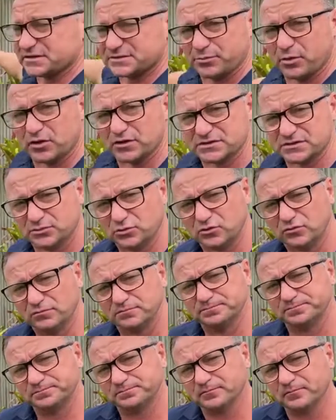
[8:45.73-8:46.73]
as possible.
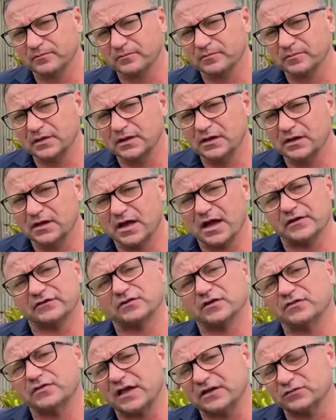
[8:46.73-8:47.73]
And
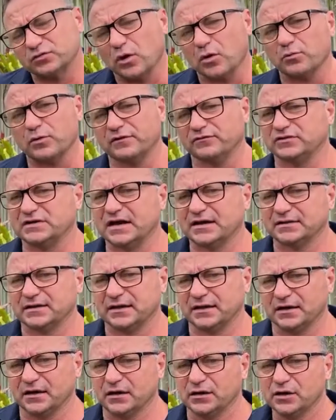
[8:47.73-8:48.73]
so that's what we've done
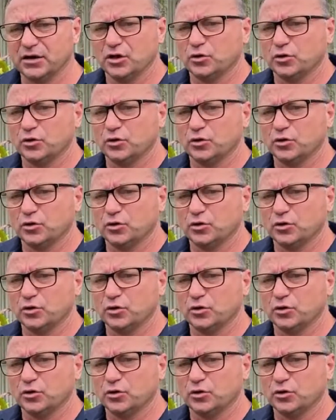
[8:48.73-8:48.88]
here.